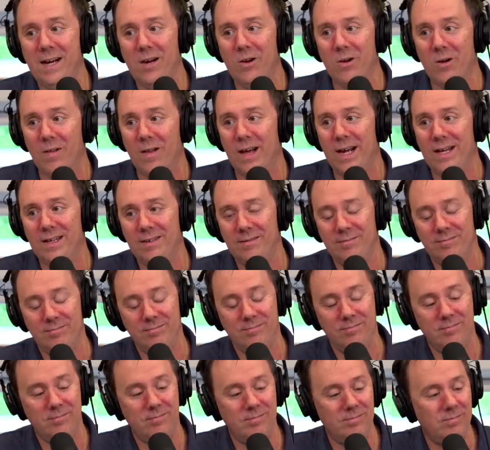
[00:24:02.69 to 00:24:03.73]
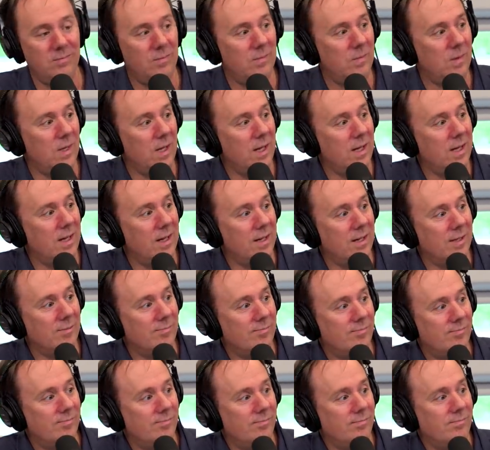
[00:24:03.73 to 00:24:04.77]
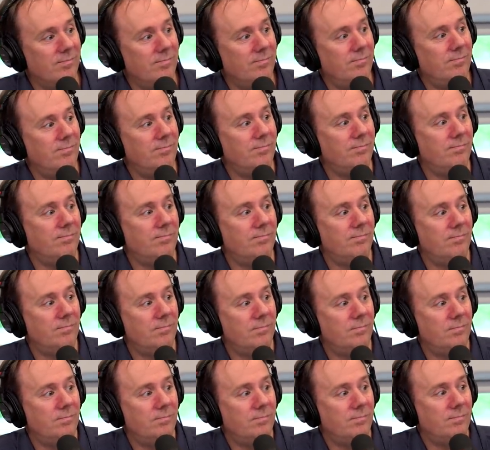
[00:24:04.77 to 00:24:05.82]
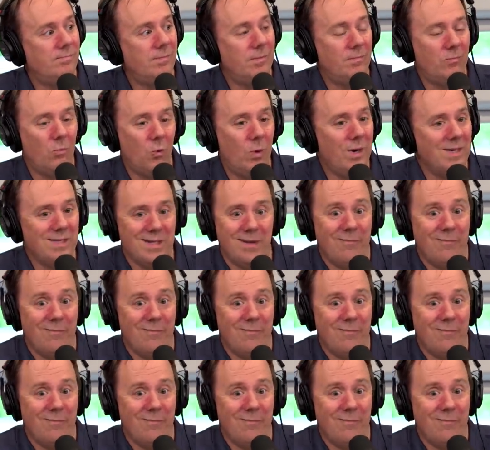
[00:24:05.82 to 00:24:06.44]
go to, like, the what is it,